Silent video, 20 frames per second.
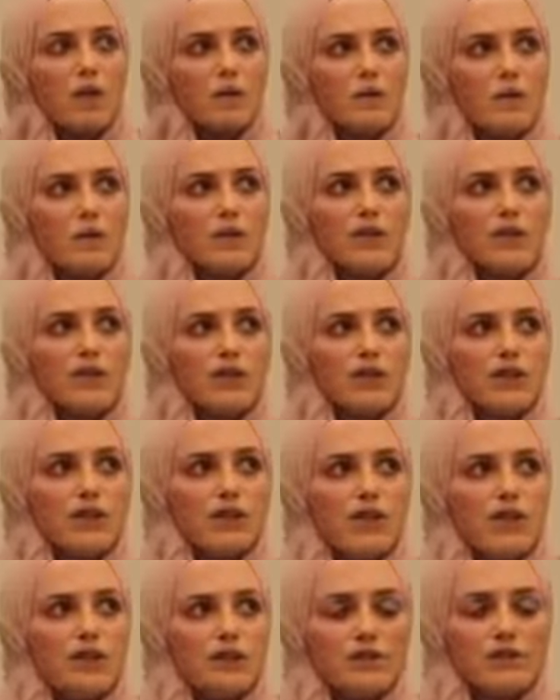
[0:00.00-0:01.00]
in which
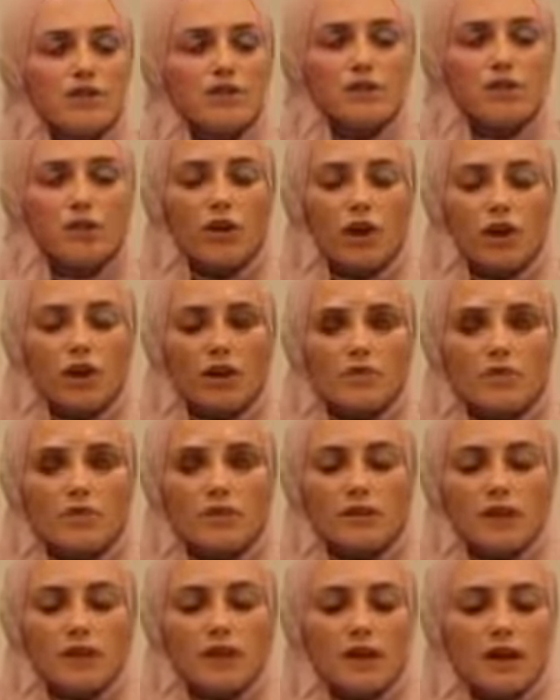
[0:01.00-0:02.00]
she
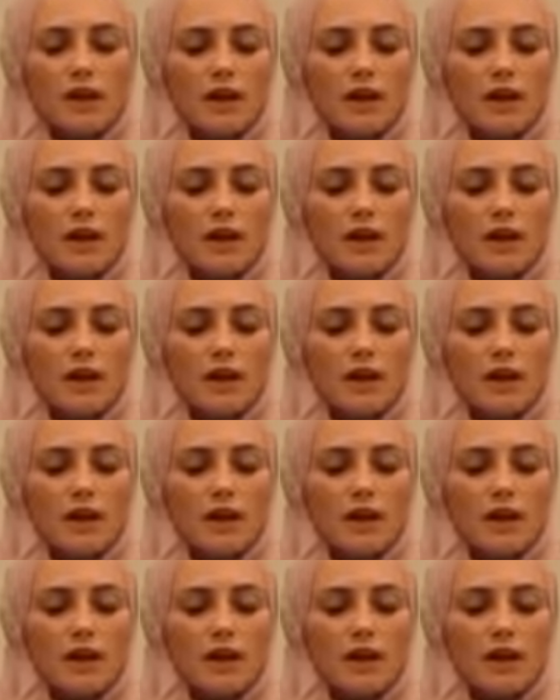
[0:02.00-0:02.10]
described